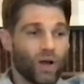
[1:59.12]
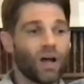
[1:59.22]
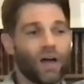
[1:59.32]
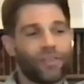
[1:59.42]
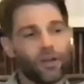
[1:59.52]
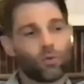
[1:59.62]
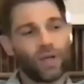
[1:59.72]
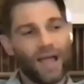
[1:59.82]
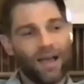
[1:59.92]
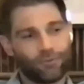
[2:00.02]
well i think
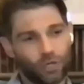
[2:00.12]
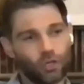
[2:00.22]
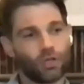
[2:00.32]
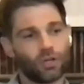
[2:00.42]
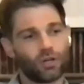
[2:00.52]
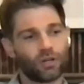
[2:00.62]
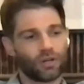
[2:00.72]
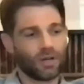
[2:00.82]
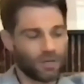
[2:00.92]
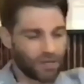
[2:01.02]
we have to
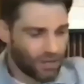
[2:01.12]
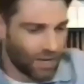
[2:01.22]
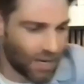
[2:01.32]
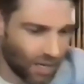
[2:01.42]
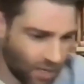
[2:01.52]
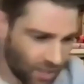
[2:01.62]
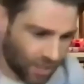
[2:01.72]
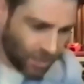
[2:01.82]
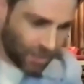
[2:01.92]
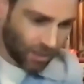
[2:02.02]
learn uh,
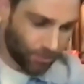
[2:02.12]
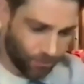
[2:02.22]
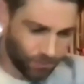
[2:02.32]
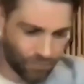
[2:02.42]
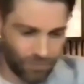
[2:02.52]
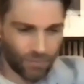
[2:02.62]
um,